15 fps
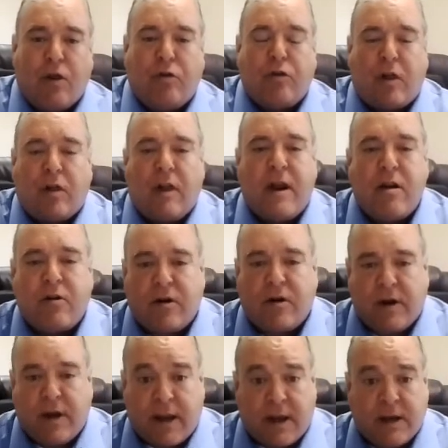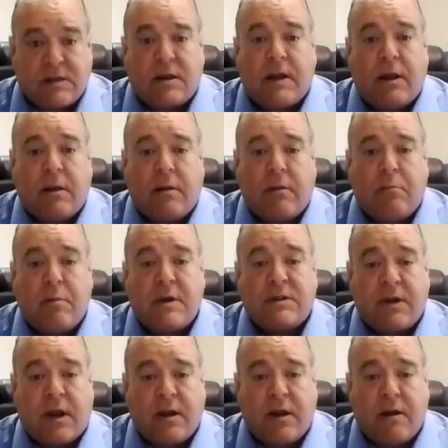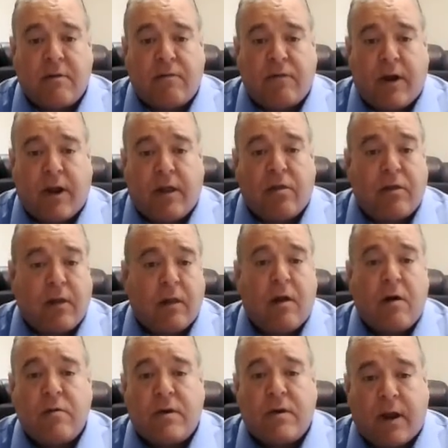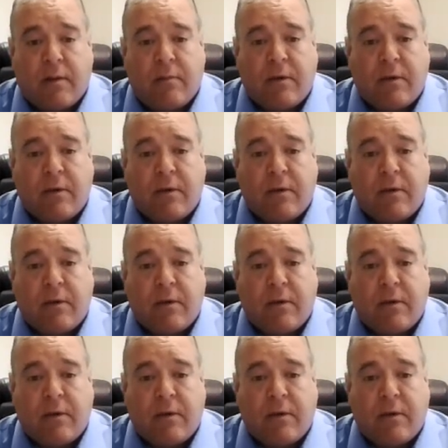the lender could easily misidentify the loan type.